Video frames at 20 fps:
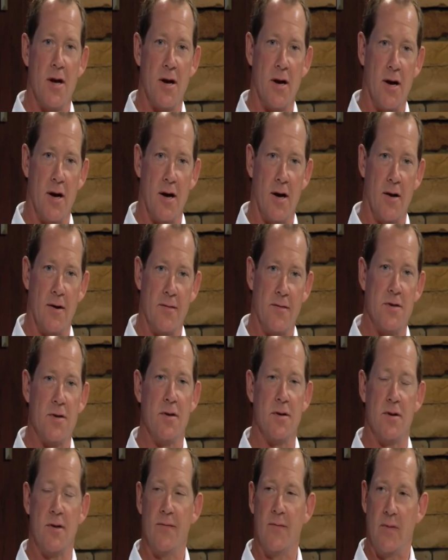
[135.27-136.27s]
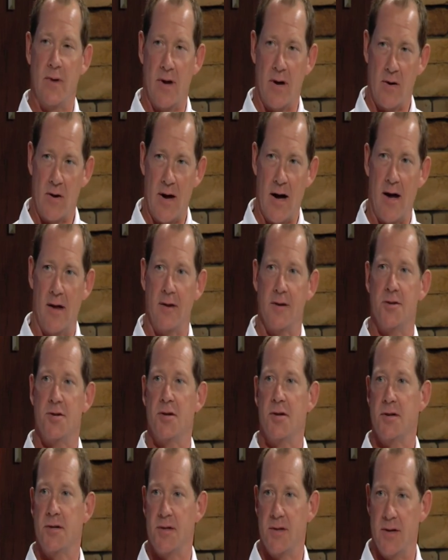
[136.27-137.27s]
to the
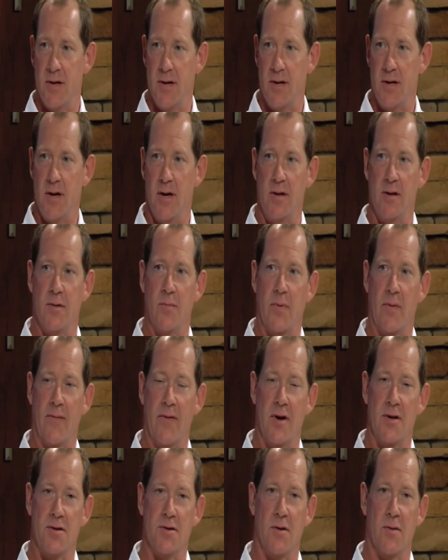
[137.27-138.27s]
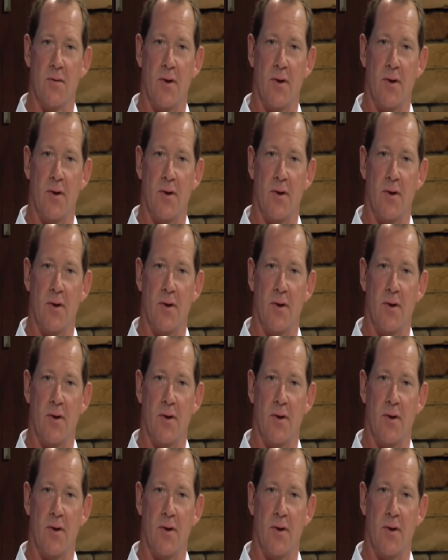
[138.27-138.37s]
colleges and the professional